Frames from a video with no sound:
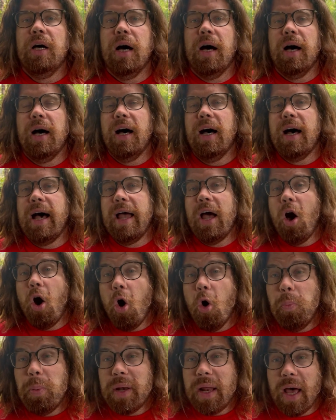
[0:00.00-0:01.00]
I
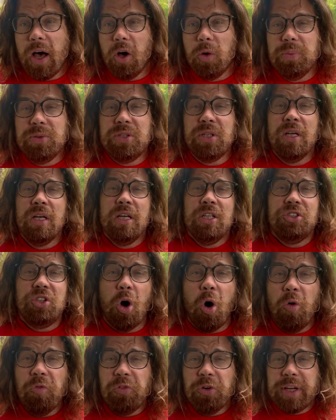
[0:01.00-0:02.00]
hope it helps.
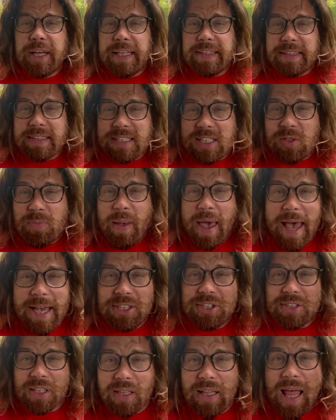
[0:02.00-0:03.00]
Don't forget to
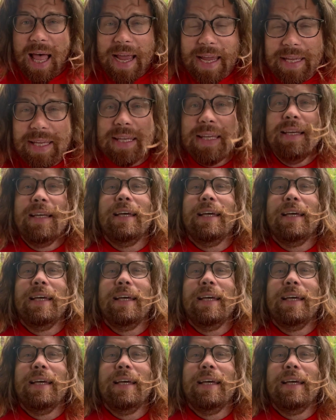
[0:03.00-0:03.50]
smash the like,